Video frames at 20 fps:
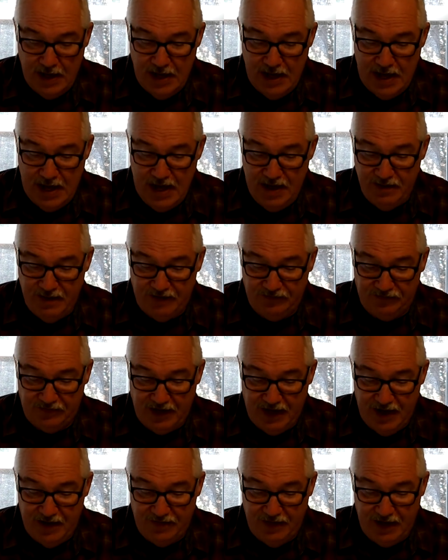He that
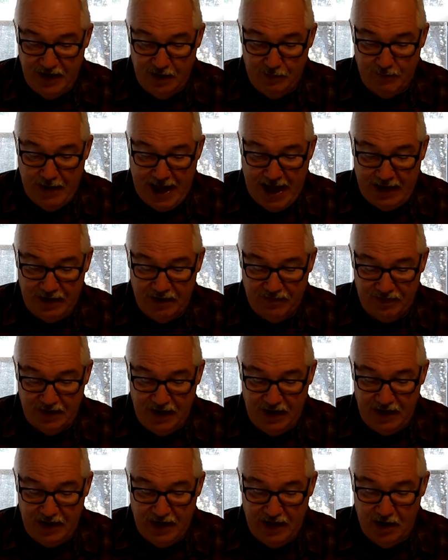saith he abideth
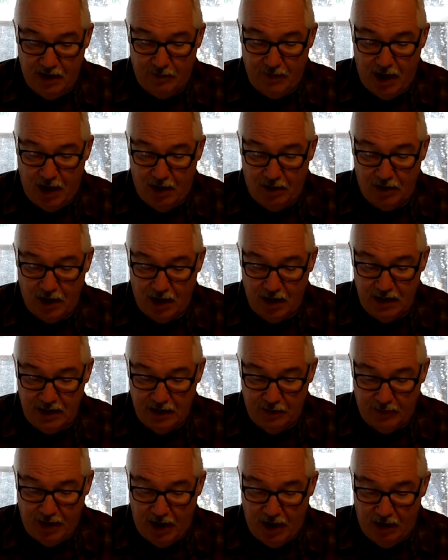in him,
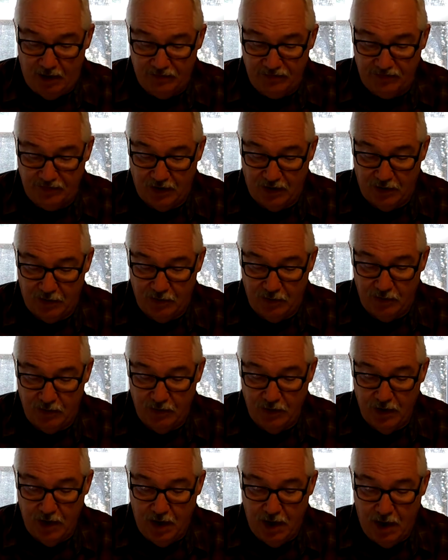him also
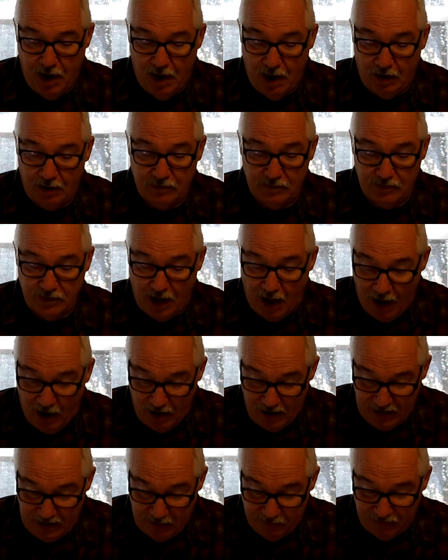ought
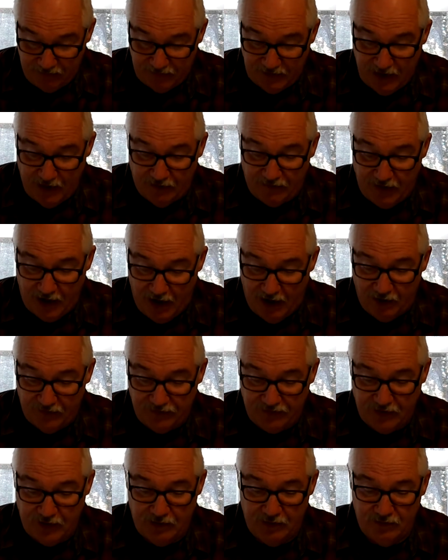uh, himself
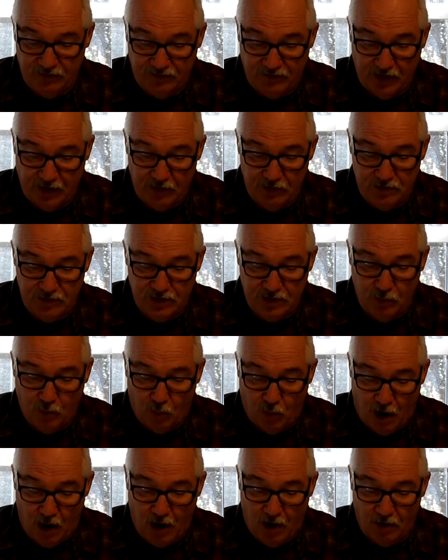also so to
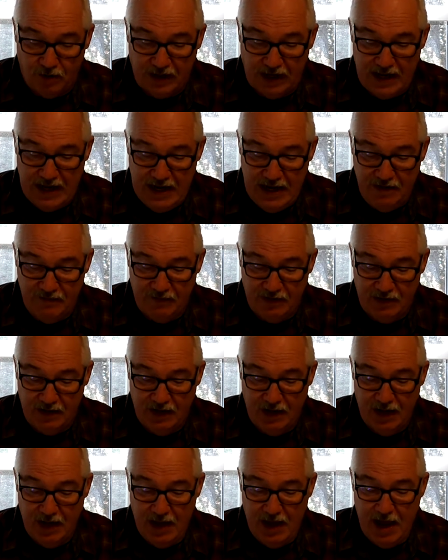walk even
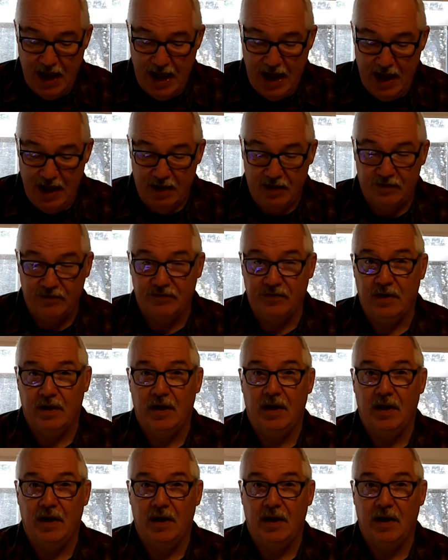as